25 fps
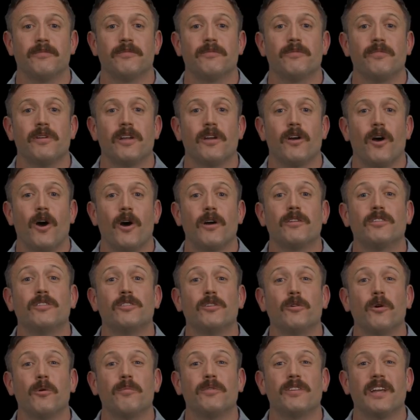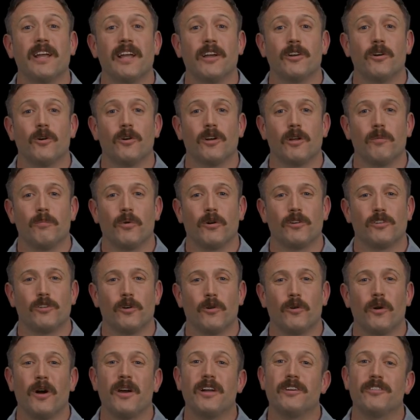The cost to obtain your
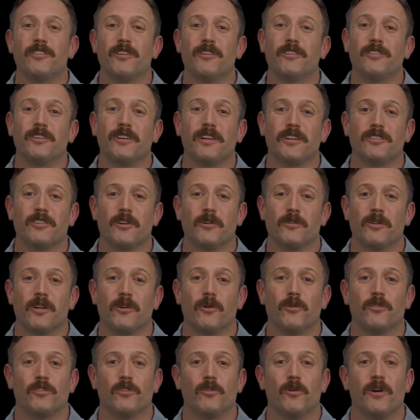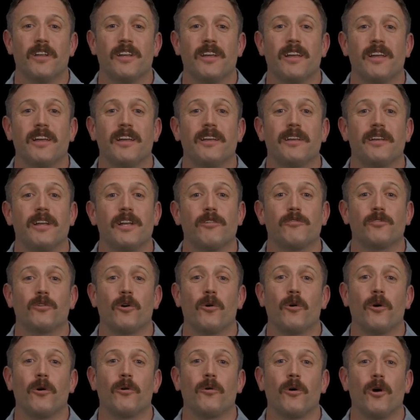commercial license is a little tricky if
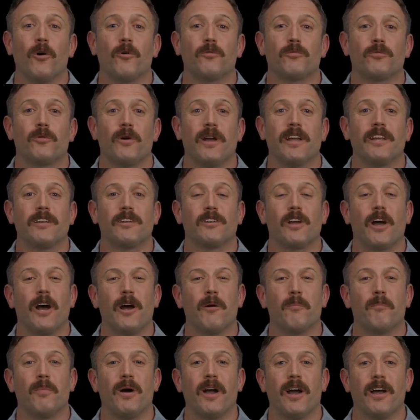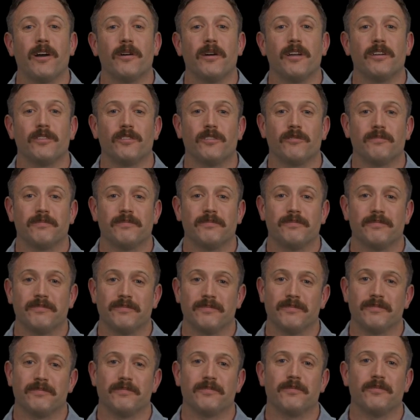you're a low flight time pilot.
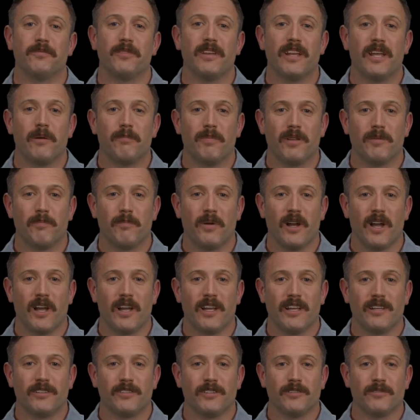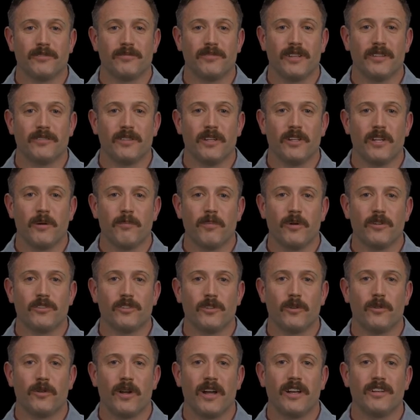Keep in mind that the
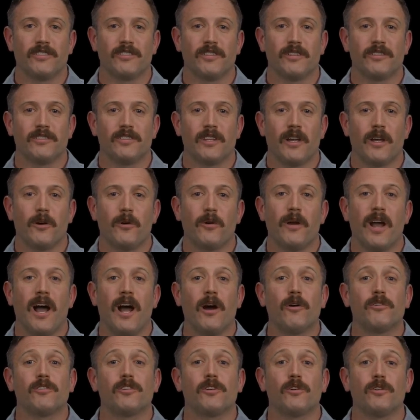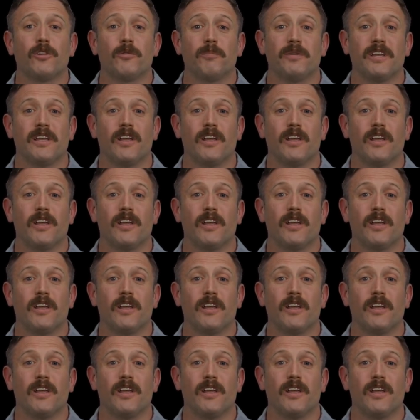commercial license allows you to be